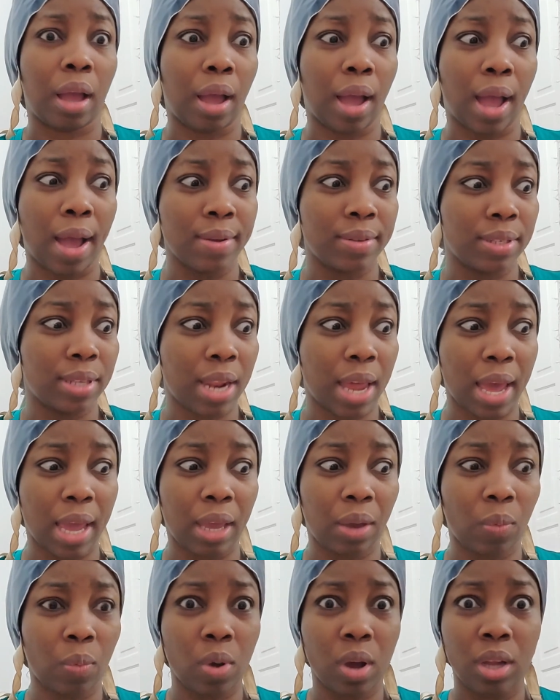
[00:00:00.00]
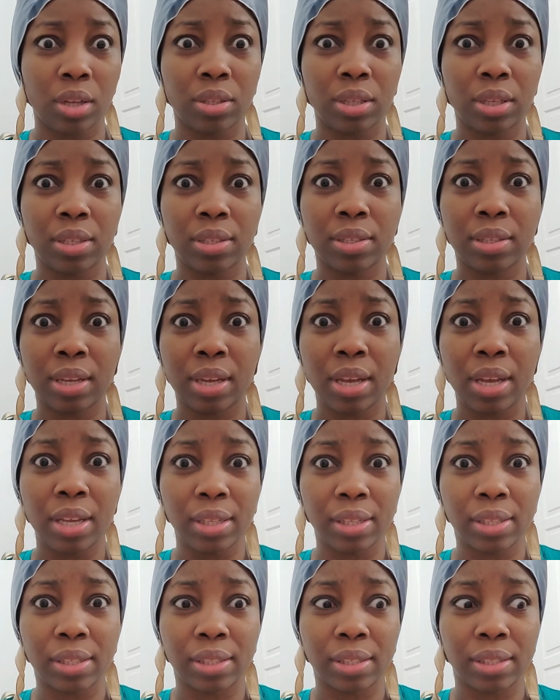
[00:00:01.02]
I was like what is
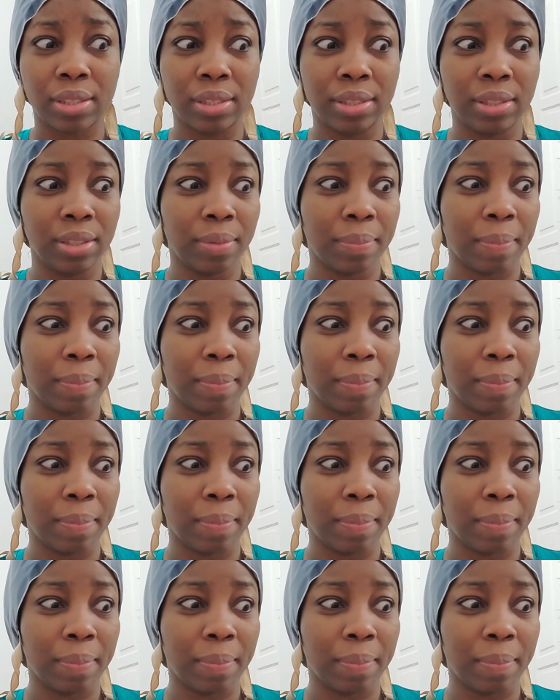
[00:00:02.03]
this